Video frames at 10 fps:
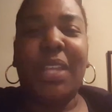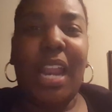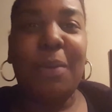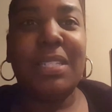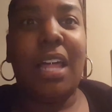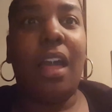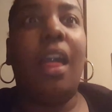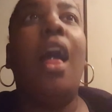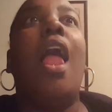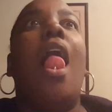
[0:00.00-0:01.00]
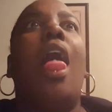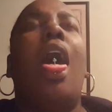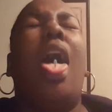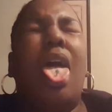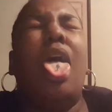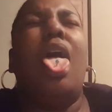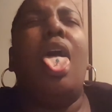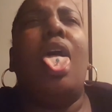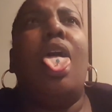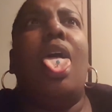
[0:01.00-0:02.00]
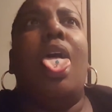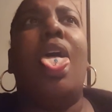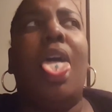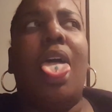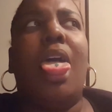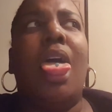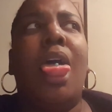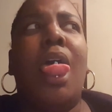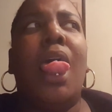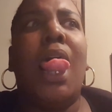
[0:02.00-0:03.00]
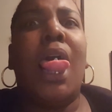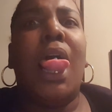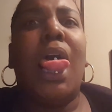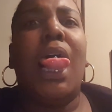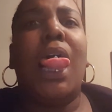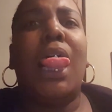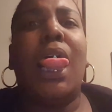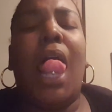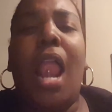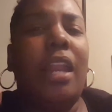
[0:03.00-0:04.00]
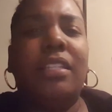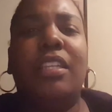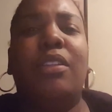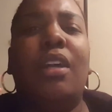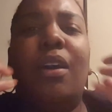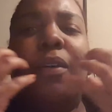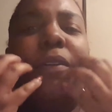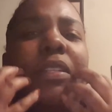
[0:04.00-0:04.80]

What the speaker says: And I was like, eh. Next thing you know,